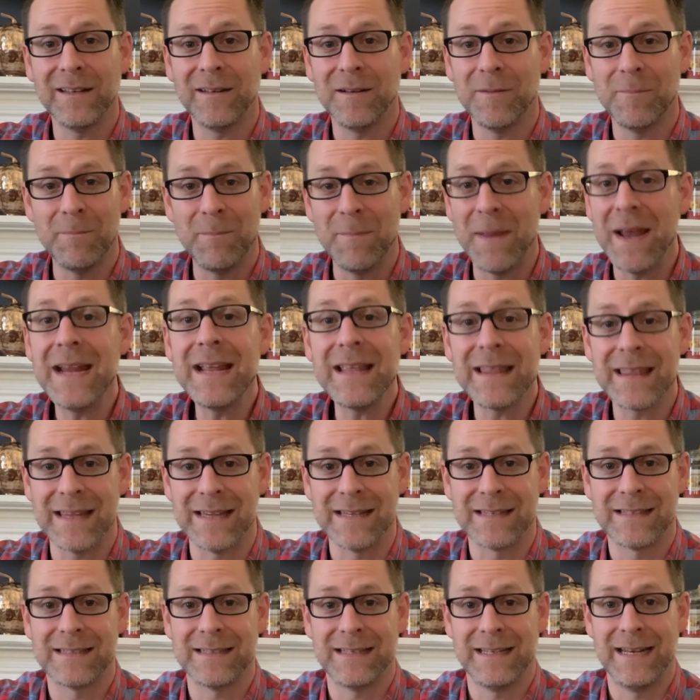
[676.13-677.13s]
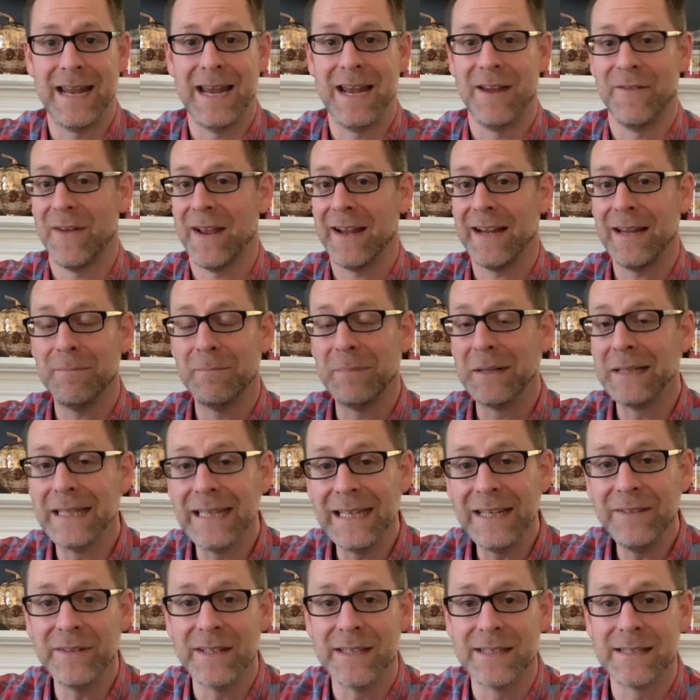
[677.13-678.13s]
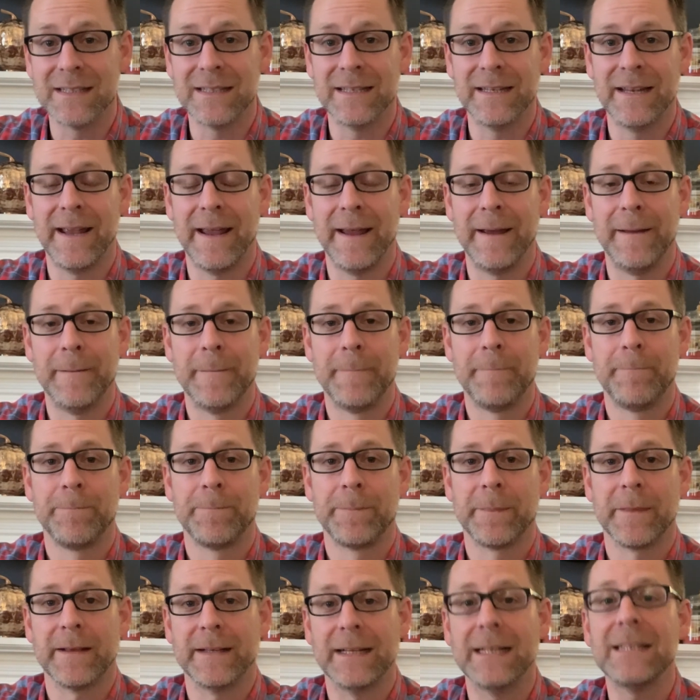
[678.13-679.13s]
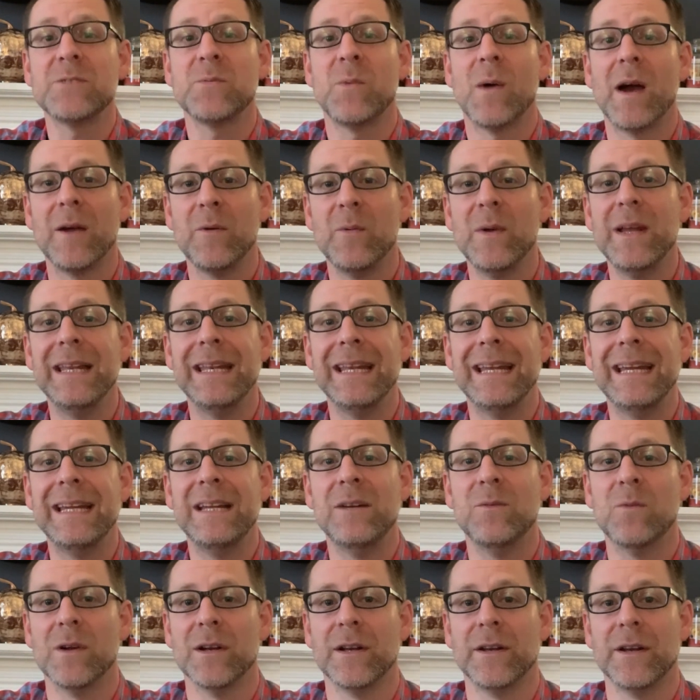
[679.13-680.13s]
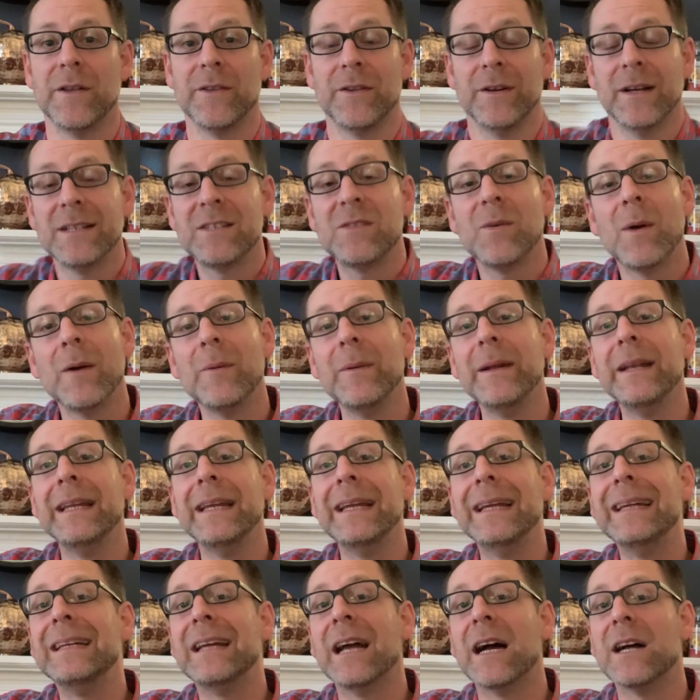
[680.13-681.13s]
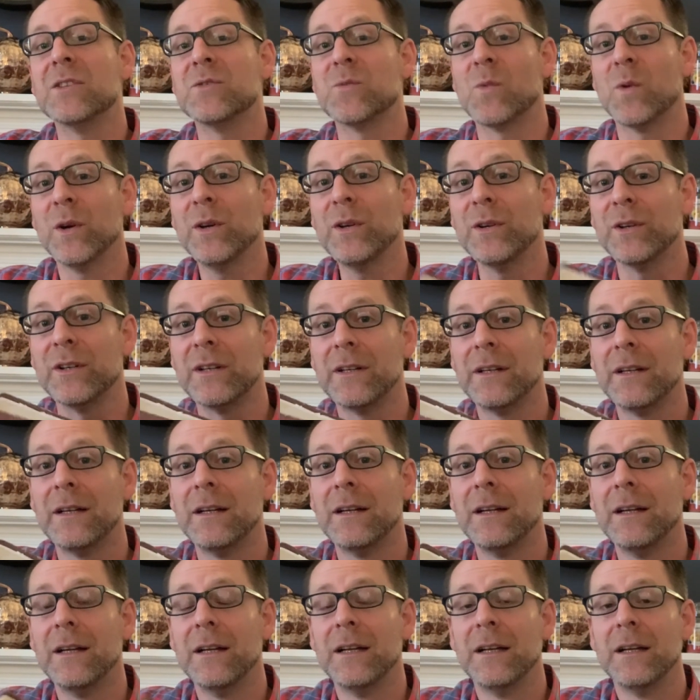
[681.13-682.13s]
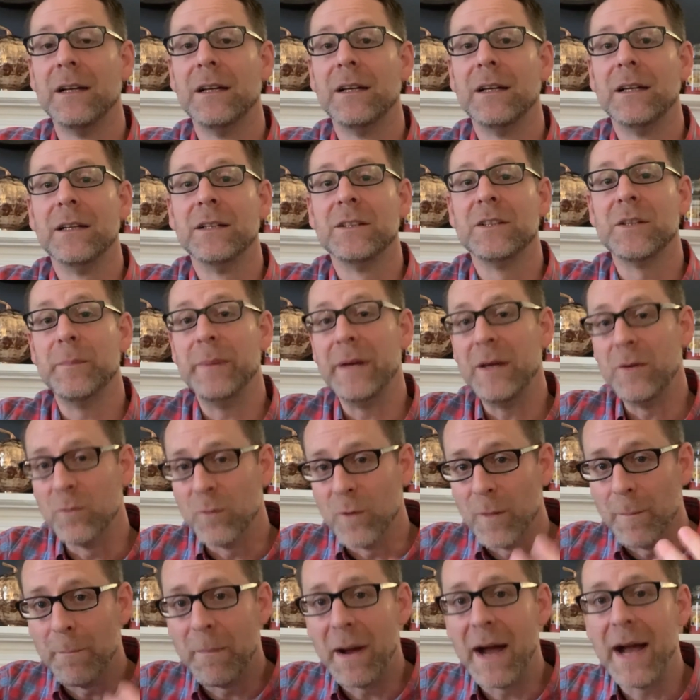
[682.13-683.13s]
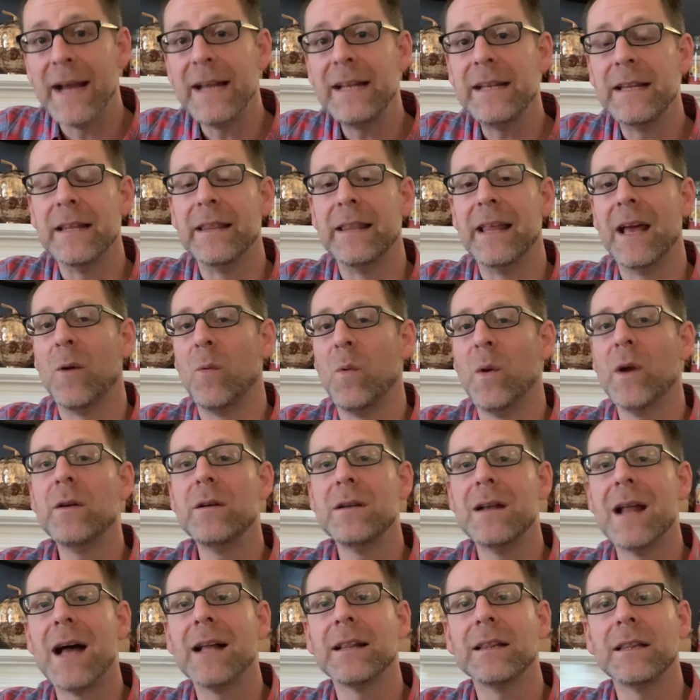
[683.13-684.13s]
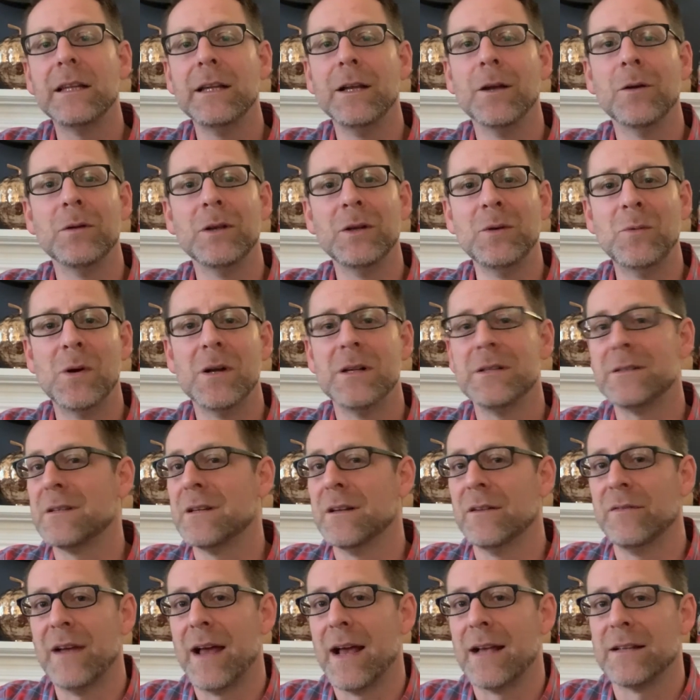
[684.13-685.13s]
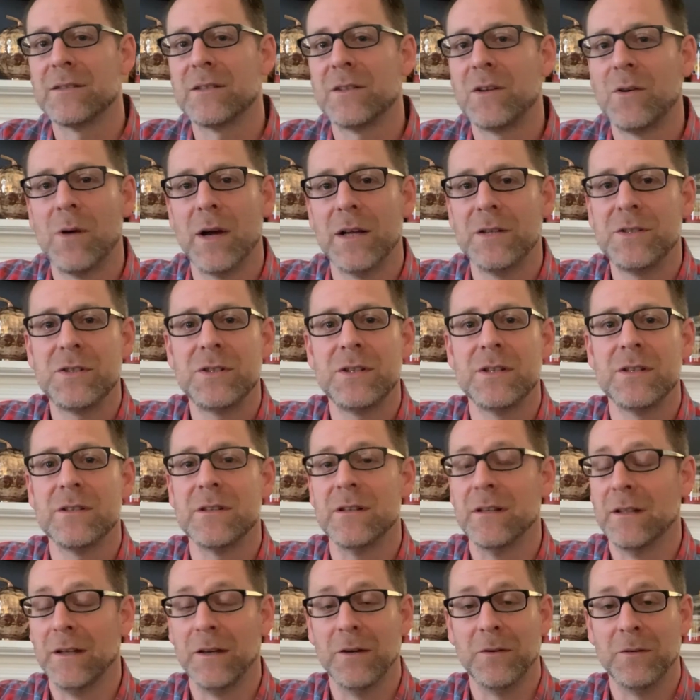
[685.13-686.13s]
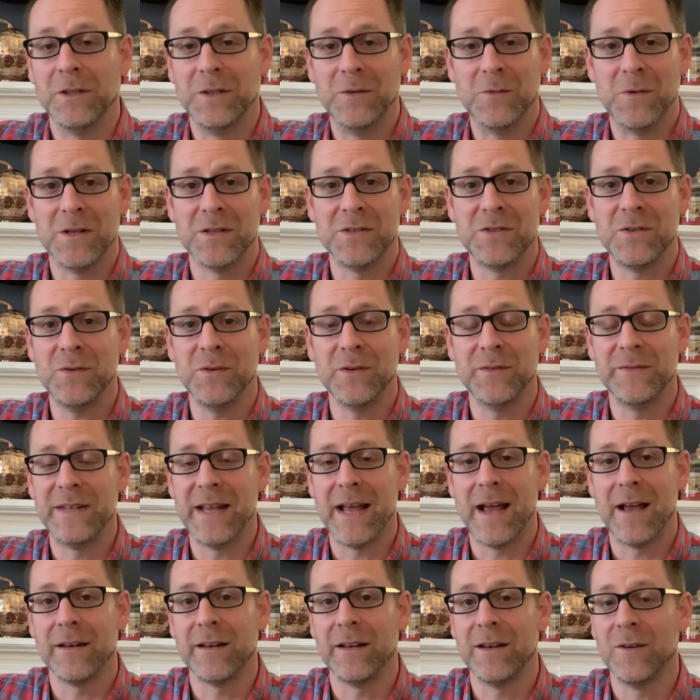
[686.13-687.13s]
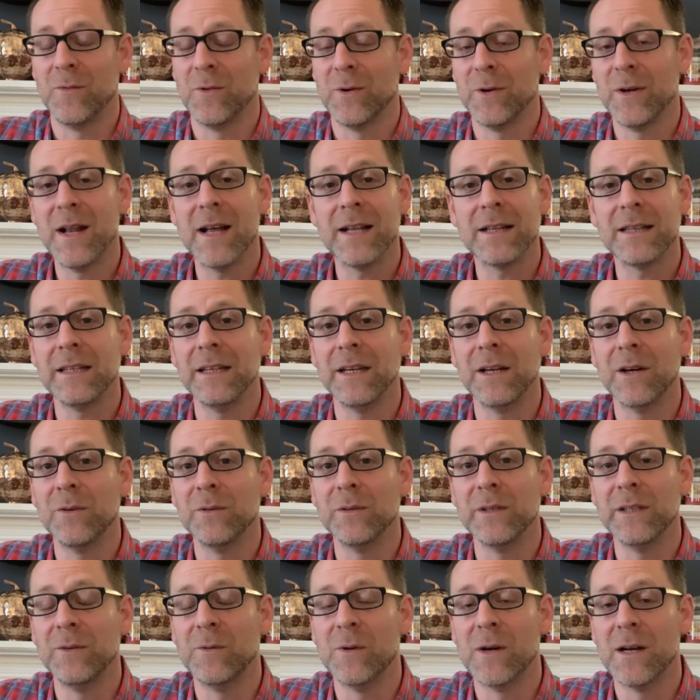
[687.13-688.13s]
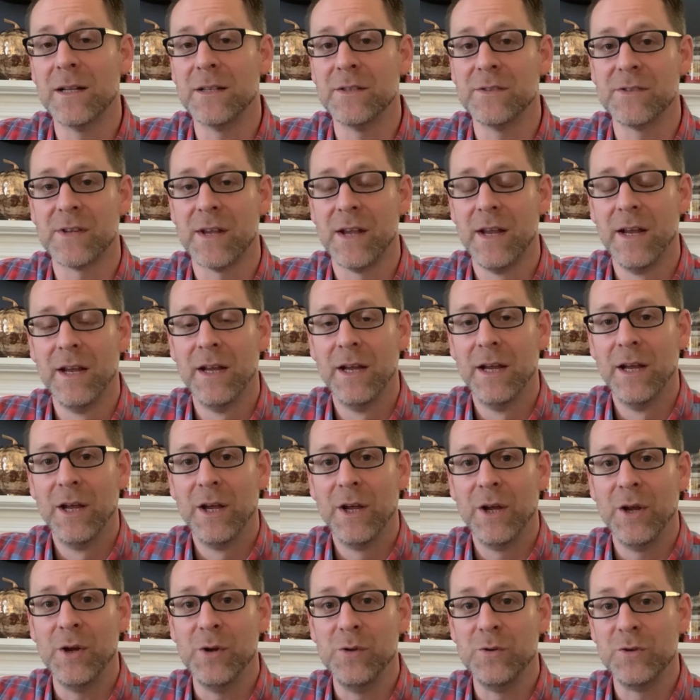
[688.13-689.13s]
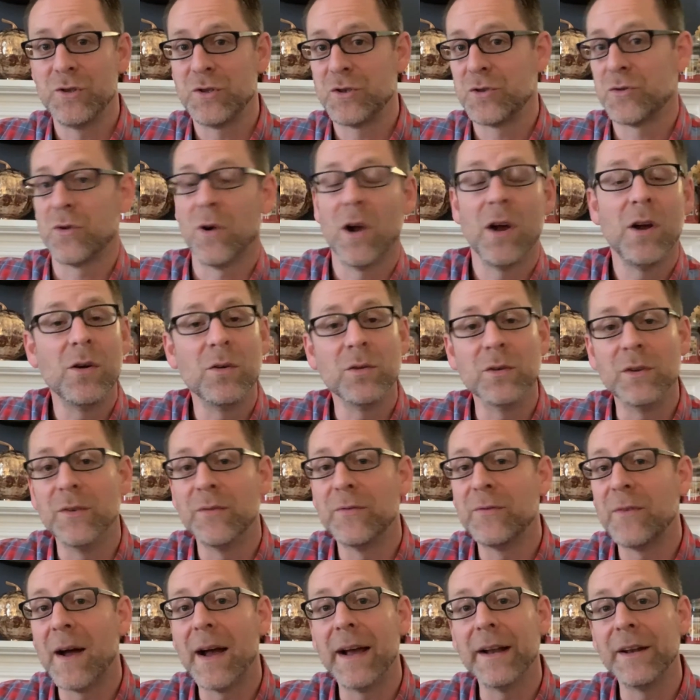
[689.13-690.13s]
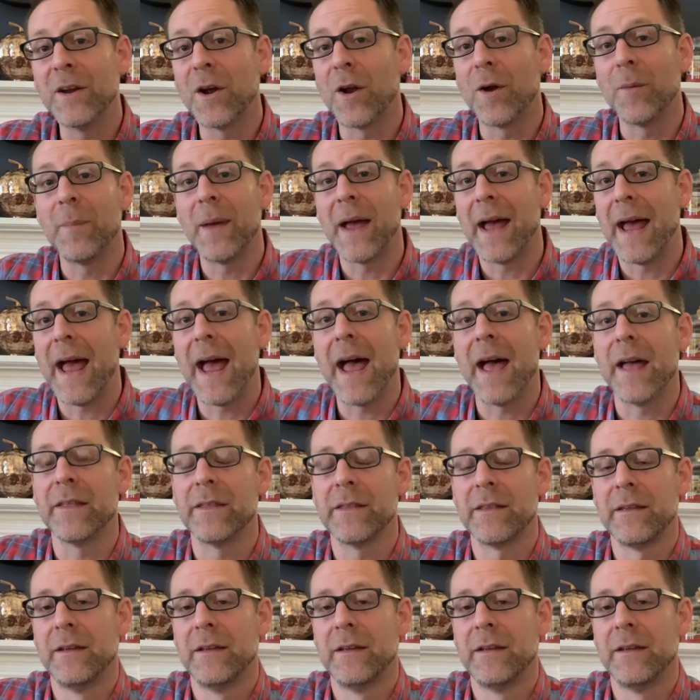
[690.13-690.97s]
make this today, if I can believe this today. That's why we need one another. That's why we need God's word, to be reminded that we're not the only ones that have asked questions and the only ones who have doubted, and we're not the only ones who struggle to find our path